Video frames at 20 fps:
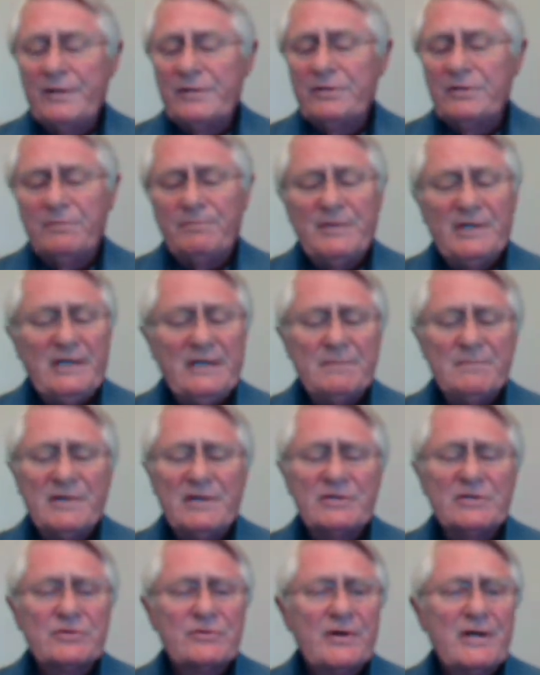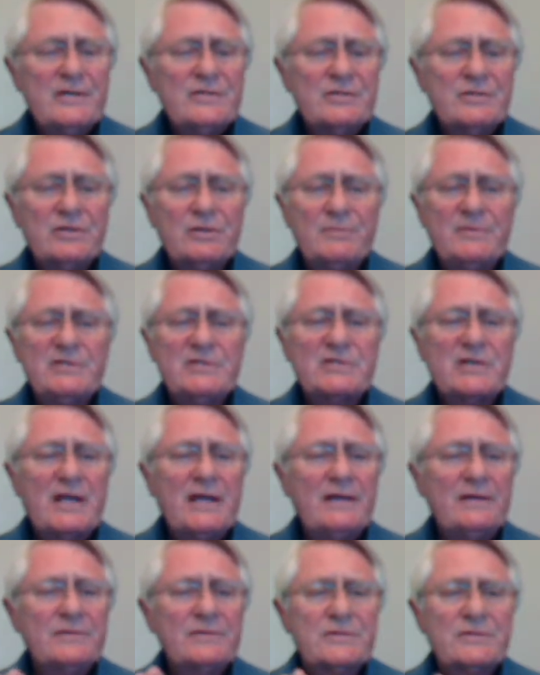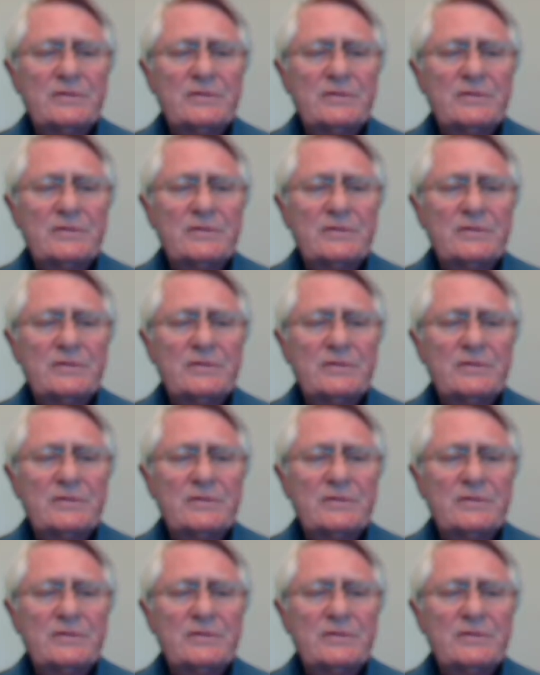it could be administration, it could be sales,